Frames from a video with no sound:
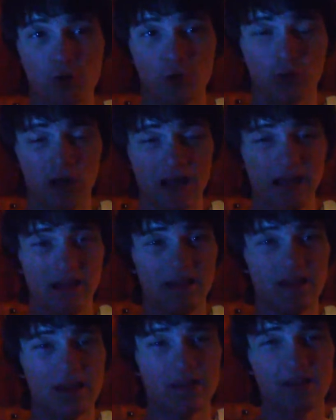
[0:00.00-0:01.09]
in total
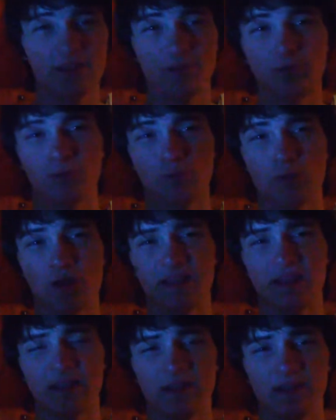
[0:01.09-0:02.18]
is
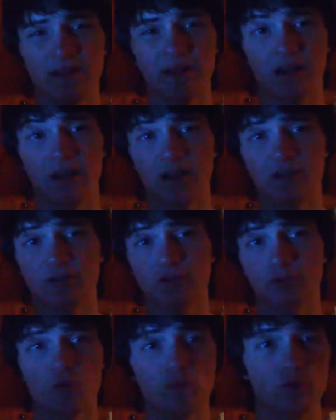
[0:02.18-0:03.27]
what he
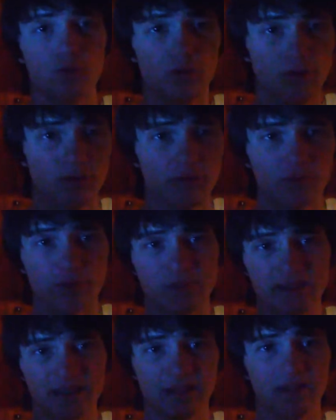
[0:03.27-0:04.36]
stole
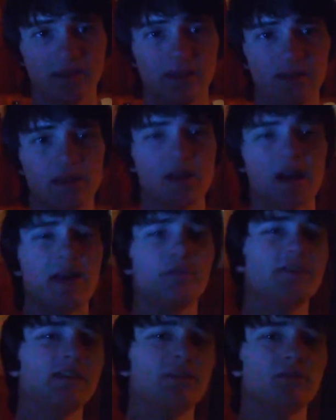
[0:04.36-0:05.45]
from T. Now,
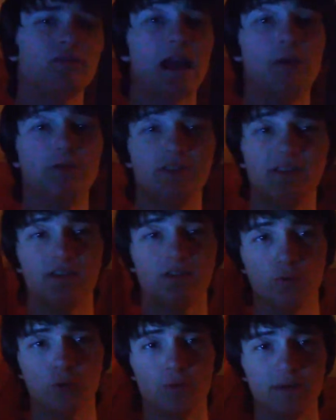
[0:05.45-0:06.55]
I would say
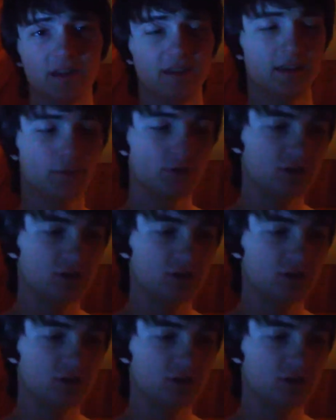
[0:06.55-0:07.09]
stole because